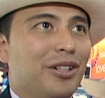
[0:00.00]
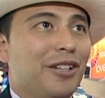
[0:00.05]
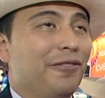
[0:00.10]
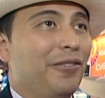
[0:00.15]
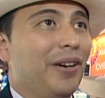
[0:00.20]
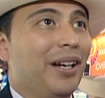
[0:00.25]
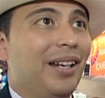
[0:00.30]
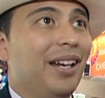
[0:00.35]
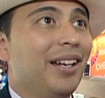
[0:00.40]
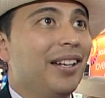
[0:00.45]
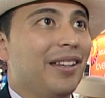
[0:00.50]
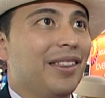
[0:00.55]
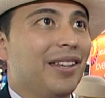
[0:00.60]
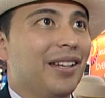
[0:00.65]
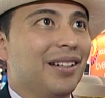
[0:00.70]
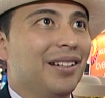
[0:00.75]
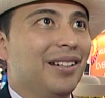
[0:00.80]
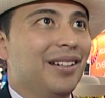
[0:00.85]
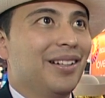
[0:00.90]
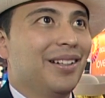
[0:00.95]
can sure. find
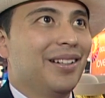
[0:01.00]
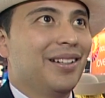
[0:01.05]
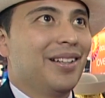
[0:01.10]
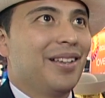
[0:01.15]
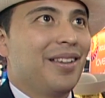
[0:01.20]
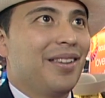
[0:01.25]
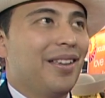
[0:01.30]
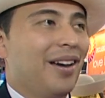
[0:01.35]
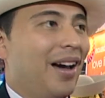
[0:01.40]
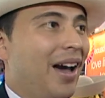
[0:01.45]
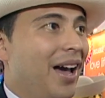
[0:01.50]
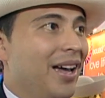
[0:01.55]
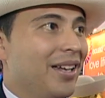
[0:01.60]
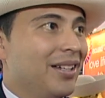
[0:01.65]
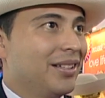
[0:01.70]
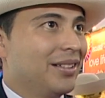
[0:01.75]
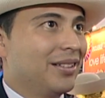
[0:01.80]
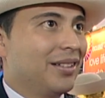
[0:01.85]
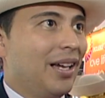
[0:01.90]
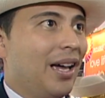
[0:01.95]
anything. Sure. The
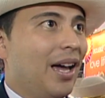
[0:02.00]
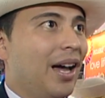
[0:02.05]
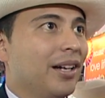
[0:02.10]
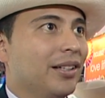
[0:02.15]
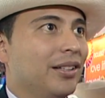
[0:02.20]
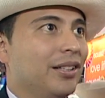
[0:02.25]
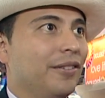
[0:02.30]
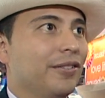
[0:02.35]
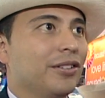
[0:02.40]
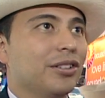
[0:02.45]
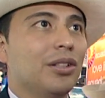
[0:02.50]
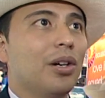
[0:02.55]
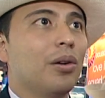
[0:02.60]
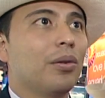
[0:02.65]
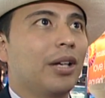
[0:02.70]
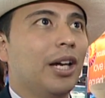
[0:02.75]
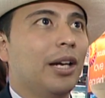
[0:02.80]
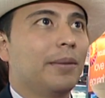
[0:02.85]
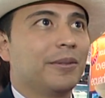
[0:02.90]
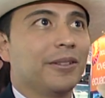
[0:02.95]
highest active
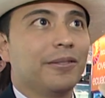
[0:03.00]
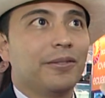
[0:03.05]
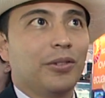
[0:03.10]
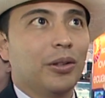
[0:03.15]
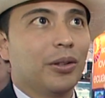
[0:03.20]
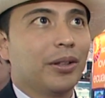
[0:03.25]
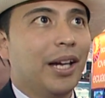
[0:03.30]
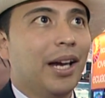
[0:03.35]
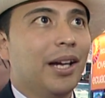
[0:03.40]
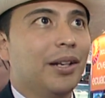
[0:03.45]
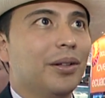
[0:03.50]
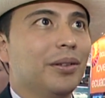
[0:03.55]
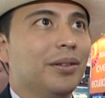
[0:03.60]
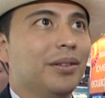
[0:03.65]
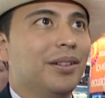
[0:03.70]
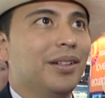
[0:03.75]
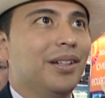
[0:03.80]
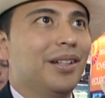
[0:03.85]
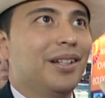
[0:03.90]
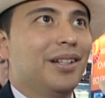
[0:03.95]
snow-capped mm-hmm. volcano.
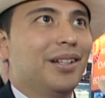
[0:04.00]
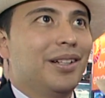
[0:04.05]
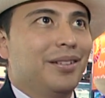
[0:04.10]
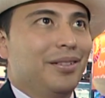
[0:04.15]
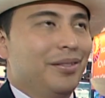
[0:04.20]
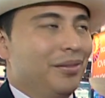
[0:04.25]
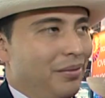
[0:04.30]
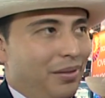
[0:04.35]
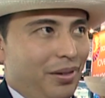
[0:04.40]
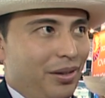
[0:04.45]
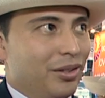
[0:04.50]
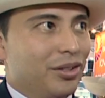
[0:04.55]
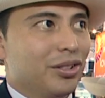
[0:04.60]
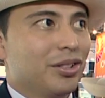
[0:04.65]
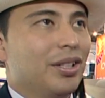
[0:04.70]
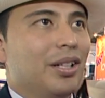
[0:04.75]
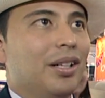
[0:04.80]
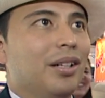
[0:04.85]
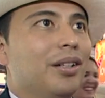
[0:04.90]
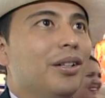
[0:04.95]
Mm -hmm.
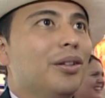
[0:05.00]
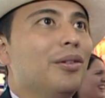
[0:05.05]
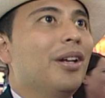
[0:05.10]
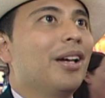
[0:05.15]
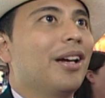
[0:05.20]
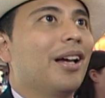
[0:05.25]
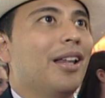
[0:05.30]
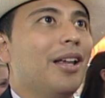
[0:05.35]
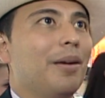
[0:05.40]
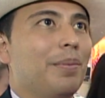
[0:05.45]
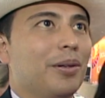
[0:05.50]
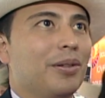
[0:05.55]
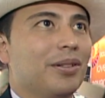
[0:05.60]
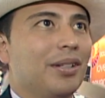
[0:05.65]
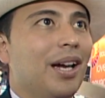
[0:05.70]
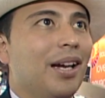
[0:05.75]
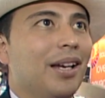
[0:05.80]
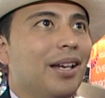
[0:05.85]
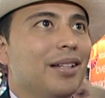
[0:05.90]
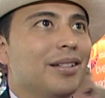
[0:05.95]
There's the unique Galapagos
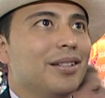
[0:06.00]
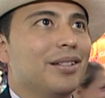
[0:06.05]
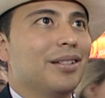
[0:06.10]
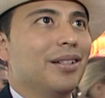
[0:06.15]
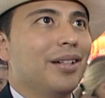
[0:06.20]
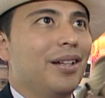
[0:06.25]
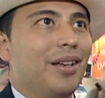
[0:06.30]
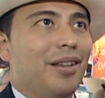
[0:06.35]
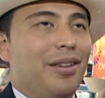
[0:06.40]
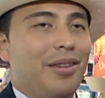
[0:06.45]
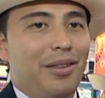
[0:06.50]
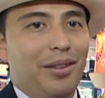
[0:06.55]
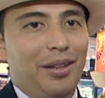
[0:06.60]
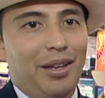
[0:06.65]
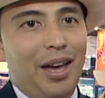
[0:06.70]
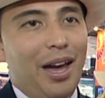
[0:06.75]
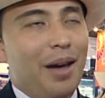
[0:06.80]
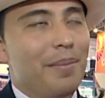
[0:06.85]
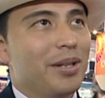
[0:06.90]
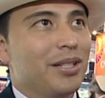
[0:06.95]
Islands,
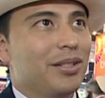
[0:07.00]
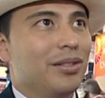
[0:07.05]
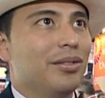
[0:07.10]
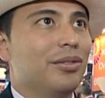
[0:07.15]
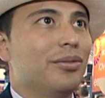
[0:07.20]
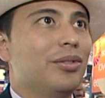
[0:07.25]
the Amazon